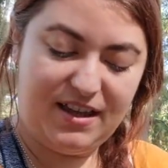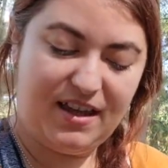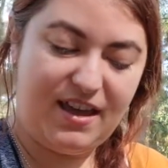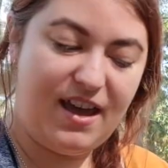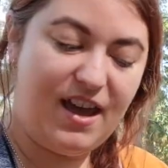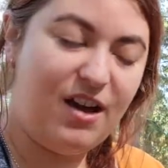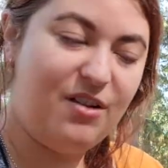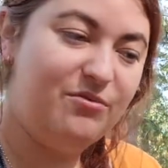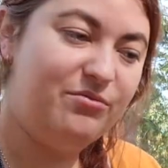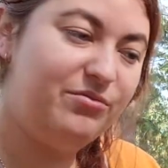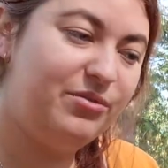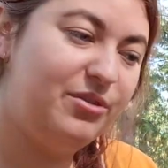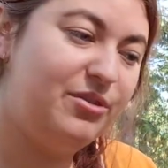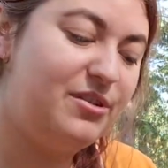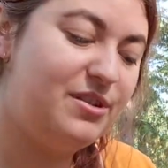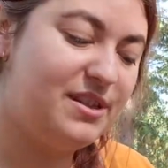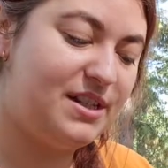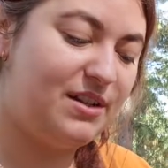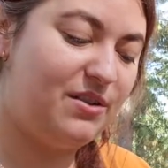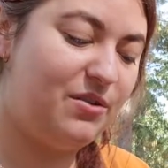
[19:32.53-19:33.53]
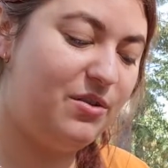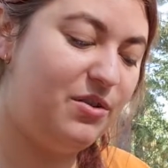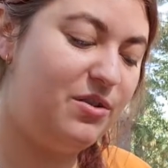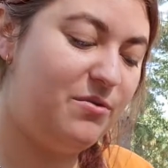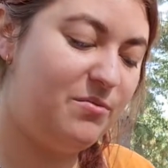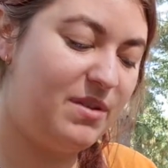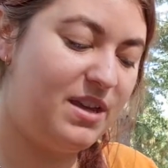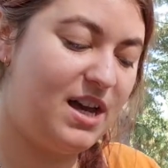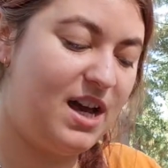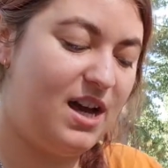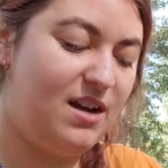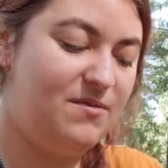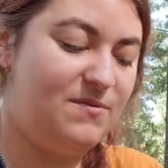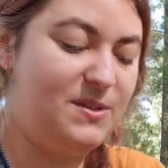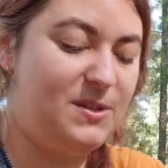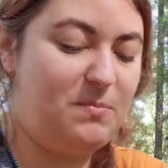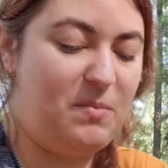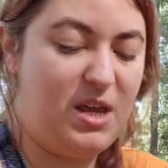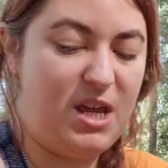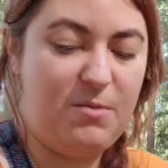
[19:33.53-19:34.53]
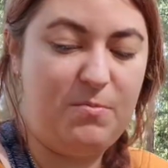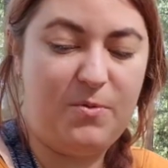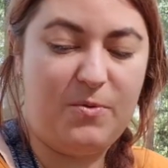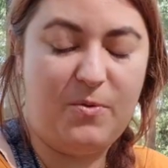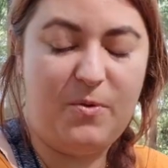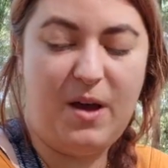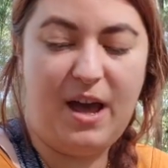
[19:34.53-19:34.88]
our roots and who we are as people,